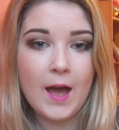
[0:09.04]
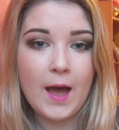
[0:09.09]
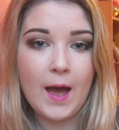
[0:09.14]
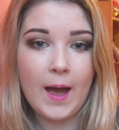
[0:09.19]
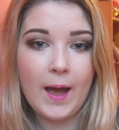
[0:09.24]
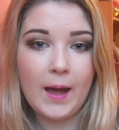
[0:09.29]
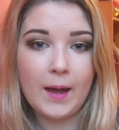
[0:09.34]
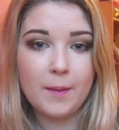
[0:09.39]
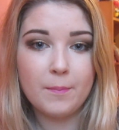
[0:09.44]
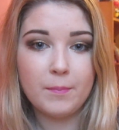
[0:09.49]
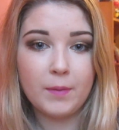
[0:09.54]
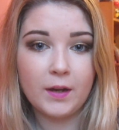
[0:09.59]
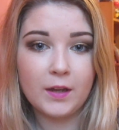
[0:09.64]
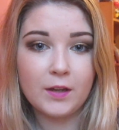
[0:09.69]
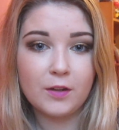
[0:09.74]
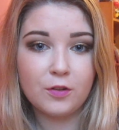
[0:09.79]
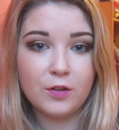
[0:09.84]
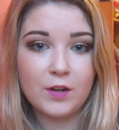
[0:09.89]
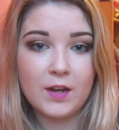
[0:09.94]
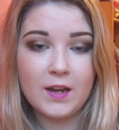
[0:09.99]
I
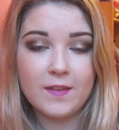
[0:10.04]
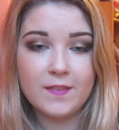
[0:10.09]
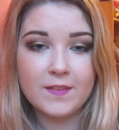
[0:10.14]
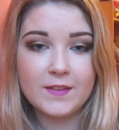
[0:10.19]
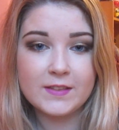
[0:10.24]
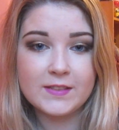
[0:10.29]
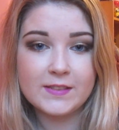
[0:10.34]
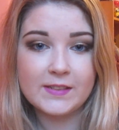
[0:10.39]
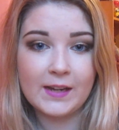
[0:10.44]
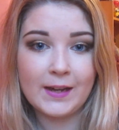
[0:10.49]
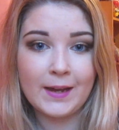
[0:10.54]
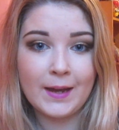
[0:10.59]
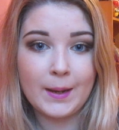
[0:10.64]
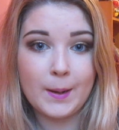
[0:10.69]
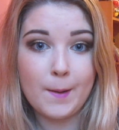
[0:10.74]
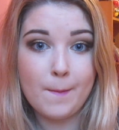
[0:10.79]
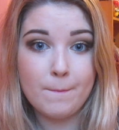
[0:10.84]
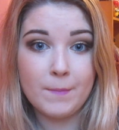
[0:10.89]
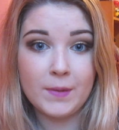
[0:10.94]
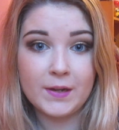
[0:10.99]
created this
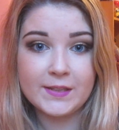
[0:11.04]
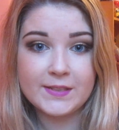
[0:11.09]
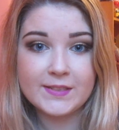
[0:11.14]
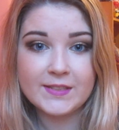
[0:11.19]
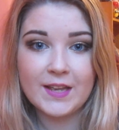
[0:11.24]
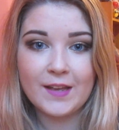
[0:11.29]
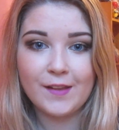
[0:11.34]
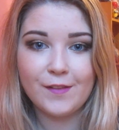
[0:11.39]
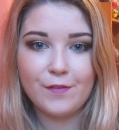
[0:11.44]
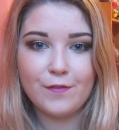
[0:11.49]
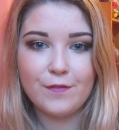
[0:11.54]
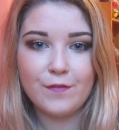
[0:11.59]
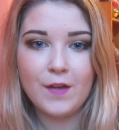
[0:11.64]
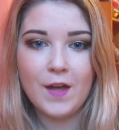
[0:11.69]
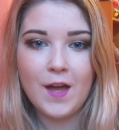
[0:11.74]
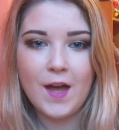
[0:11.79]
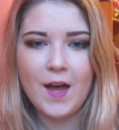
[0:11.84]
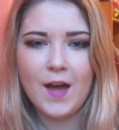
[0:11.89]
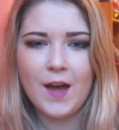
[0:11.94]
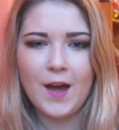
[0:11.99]
tag myself.
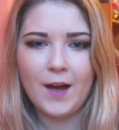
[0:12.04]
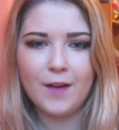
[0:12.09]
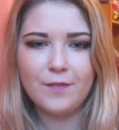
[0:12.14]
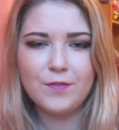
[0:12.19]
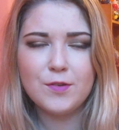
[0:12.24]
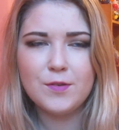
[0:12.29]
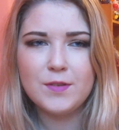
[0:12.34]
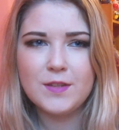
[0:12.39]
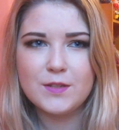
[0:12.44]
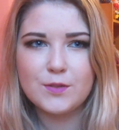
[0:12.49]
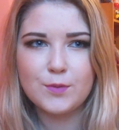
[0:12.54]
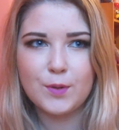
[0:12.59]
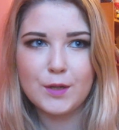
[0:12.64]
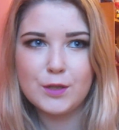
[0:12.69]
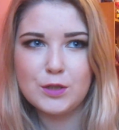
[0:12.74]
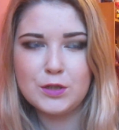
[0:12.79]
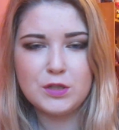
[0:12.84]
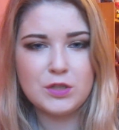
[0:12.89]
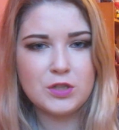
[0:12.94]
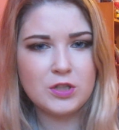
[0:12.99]
A few of these
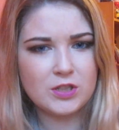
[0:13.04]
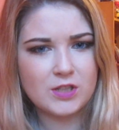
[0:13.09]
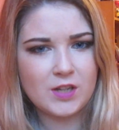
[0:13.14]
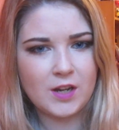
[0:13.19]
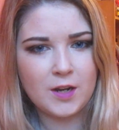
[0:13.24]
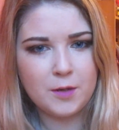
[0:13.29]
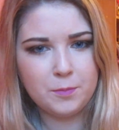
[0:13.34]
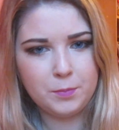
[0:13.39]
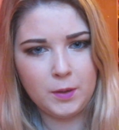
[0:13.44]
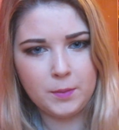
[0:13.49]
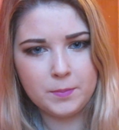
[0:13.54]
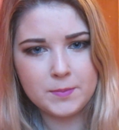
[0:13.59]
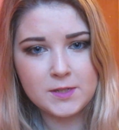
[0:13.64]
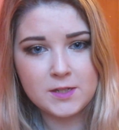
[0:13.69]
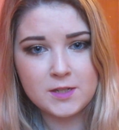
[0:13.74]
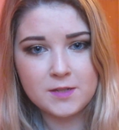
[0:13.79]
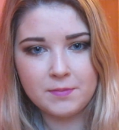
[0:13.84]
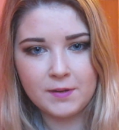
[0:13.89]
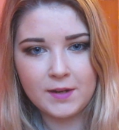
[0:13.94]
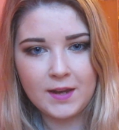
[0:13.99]
questions just kind of popped
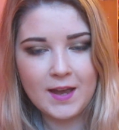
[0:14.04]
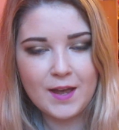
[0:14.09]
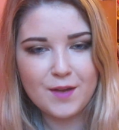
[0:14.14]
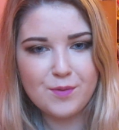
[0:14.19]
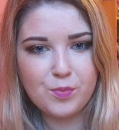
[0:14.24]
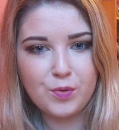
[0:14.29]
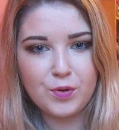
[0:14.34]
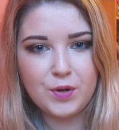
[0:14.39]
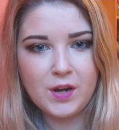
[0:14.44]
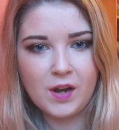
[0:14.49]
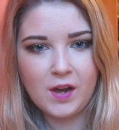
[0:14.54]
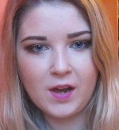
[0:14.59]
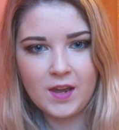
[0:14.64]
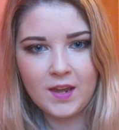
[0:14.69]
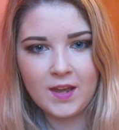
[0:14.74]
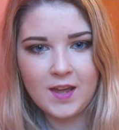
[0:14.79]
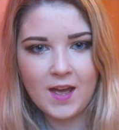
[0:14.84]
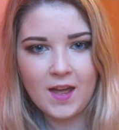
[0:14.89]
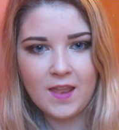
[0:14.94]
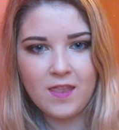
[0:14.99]
into my head one
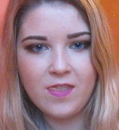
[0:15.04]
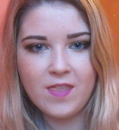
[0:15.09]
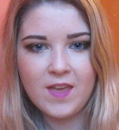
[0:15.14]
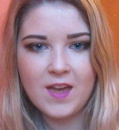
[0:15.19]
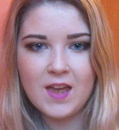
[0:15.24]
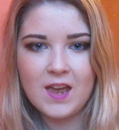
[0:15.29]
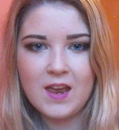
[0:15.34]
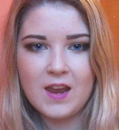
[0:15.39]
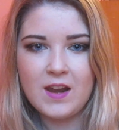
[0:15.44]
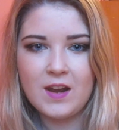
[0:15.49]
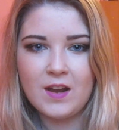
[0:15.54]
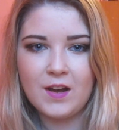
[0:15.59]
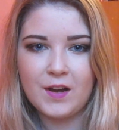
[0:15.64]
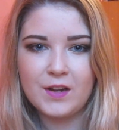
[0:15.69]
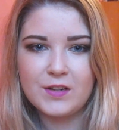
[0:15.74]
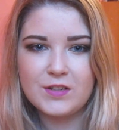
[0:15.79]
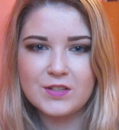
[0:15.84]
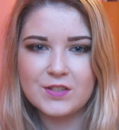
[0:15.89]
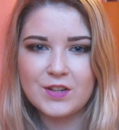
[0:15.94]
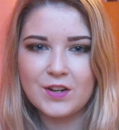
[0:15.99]
night and then I
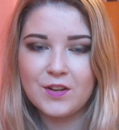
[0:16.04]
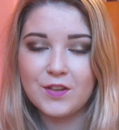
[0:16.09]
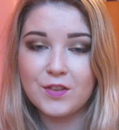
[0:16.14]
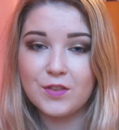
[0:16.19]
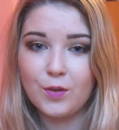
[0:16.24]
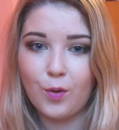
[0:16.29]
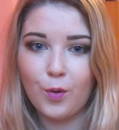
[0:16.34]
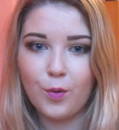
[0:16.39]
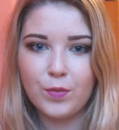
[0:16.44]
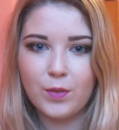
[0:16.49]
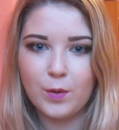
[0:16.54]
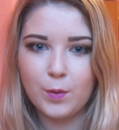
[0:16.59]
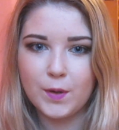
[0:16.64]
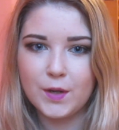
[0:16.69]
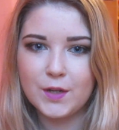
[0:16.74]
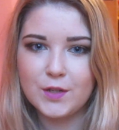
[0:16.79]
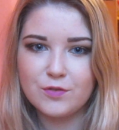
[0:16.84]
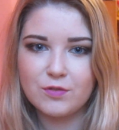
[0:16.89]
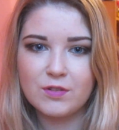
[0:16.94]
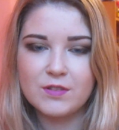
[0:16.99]
just kind of thought they were
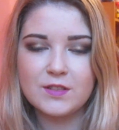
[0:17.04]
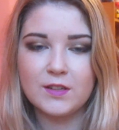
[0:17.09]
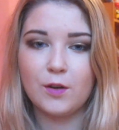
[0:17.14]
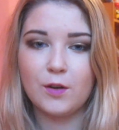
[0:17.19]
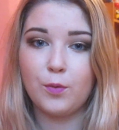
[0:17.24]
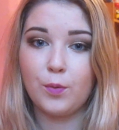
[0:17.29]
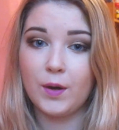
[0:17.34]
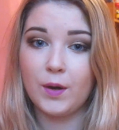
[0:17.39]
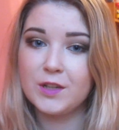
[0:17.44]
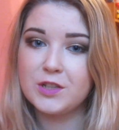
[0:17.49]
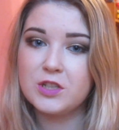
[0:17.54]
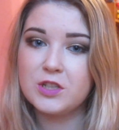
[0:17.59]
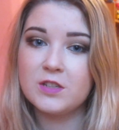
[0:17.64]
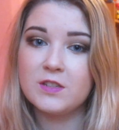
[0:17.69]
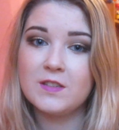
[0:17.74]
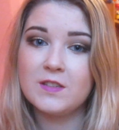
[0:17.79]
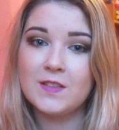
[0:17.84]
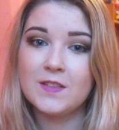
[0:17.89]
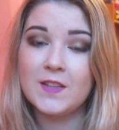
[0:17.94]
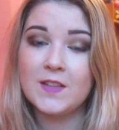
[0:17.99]
interesting
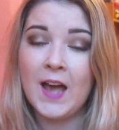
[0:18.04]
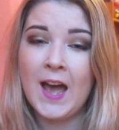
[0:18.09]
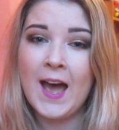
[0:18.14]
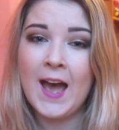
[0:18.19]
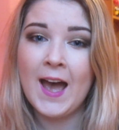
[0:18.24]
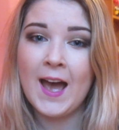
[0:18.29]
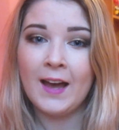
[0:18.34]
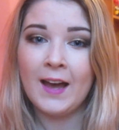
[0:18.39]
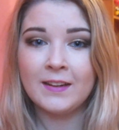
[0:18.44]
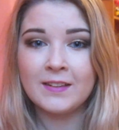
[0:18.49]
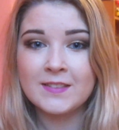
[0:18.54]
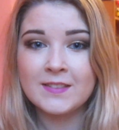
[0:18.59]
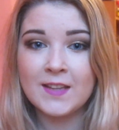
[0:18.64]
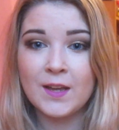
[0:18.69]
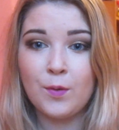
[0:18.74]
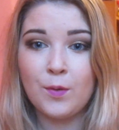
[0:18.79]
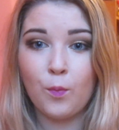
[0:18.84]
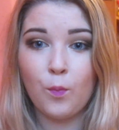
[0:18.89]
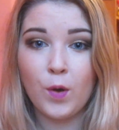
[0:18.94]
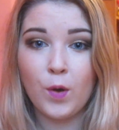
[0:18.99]
questions and I
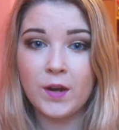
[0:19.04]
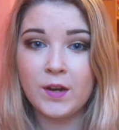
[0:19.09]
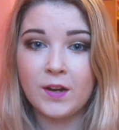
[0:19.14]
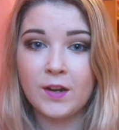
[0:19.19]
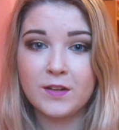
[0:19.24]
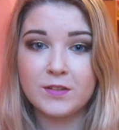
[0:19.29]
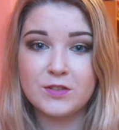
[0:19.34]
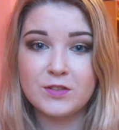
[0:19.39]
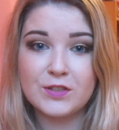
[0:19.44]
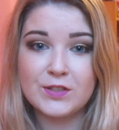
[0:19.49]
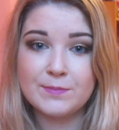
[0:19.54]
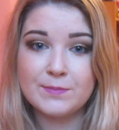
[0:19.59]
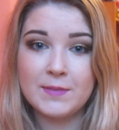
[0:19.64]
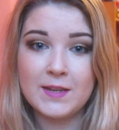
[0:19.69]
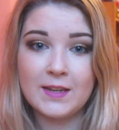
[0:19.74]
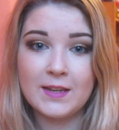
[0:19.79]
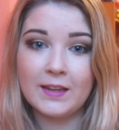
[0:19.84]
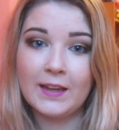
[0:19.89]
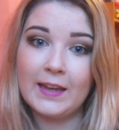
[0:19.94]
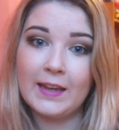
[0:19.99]
said why not just
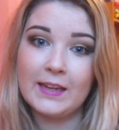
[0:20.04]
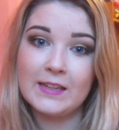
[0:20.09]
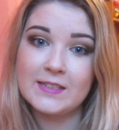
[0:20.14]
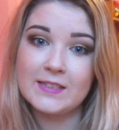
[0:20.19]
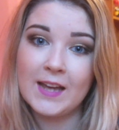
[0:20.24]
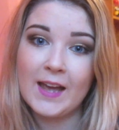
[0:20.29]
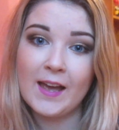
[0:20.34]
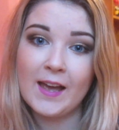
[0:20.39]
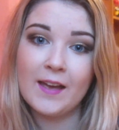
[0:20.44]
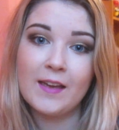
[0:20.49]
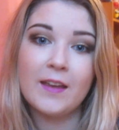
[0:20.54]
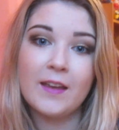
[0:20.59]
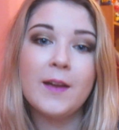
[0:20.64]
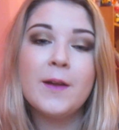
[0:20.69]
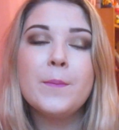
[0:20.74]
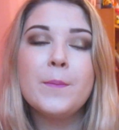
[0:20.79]
make a tag.